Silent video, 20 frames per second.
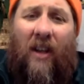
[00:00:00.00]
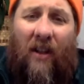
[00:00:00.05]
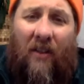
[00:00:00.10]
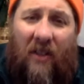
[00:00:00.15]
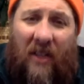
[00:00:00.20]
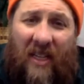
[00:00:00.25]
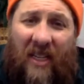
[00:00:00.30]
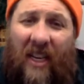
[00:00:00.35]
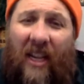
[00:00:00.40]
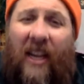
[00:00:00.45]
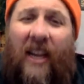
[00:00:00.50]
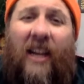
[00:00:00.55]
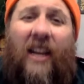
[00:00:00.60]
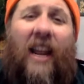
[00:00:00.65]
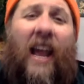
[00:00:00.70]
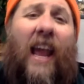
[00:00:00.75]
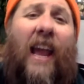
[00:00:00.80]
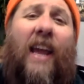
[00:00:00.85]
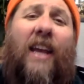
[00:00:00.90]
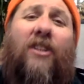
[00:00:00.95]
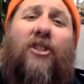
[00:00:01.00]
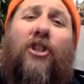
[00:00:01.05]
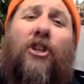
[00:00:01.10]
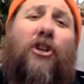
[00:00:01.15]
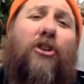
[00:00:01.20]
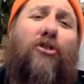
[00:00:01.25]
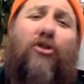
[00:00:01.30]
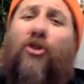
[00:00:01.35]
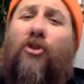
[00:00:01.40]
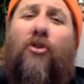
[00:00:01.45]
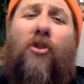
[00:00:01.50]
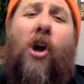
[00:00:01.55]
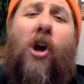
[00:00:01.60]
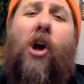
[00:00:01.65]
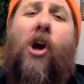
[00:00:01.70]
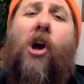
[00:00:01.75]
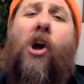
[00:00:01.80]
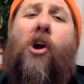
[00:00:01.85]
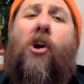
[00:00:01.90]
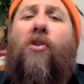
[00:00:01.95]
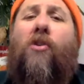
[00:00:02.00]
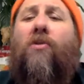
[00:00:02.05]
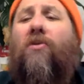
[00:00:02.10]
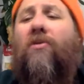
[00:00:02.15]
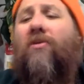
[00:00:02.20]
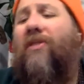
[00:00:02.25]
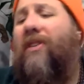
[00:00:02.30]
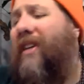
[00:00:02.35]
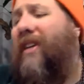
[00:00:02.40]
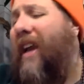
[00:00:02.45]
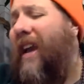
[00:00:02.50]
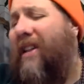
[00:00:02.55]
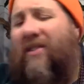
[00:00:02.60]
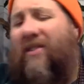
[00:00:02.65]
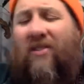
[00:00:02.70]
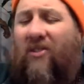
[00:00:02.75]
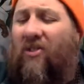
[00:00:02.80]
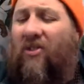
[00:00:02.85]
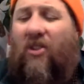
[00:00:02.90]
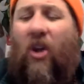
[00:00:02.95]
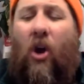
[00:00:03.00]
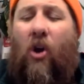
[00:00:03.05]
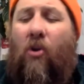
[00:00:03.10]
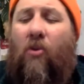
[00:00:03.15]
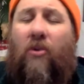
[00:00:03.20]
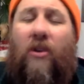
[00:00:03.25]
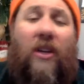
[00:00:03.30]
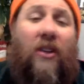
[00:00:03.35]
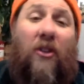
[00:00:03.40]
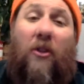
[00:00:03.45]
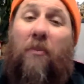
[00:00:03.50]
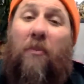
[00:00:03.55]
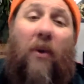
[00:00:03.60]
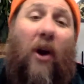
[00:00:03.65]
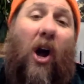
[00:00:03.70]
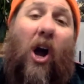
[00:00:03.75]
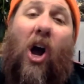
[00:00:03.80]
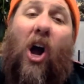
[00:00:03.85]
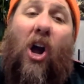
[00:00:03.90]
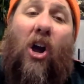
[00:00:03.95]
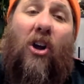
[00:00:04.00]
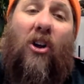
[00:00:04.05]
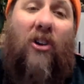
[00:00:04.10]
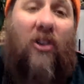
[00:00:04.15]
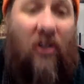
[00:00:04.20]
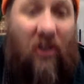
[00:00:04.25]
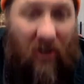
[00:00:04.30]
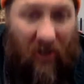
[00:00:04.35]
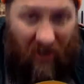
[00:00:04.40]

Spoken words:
And the teenagers are all getting stoned in the park.